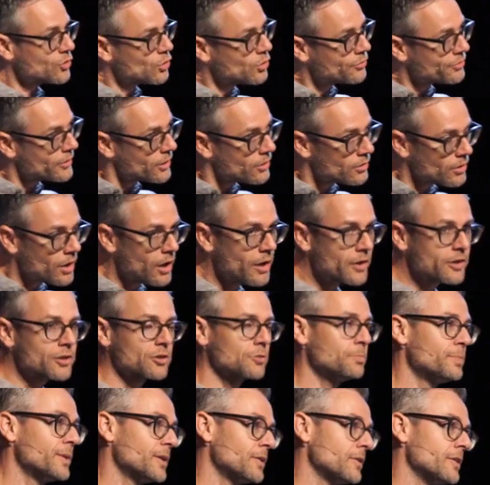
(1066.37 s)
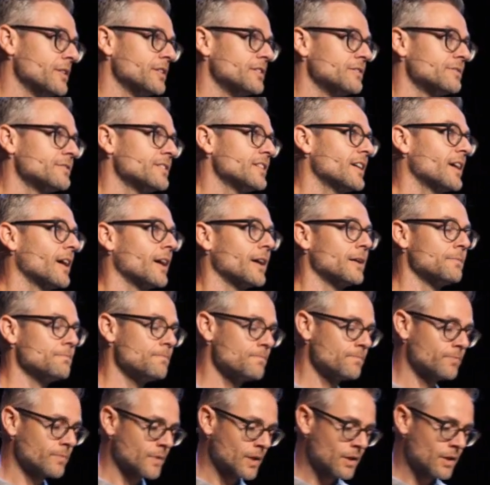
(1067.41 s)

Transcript: over a longer period of time.